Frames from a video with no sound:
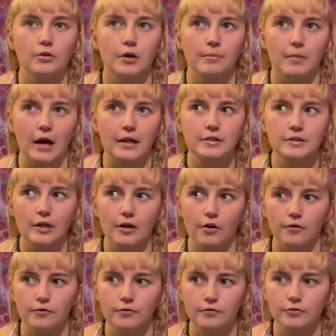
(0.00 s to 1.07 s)
a mindset
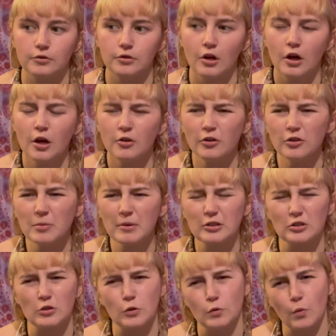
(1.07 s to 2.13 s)
of not so
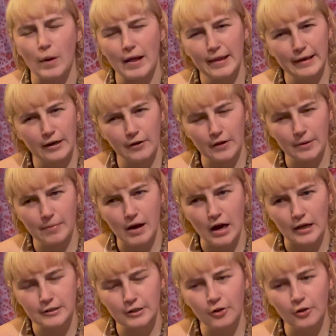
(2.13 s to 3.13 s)
much dwelling on the past.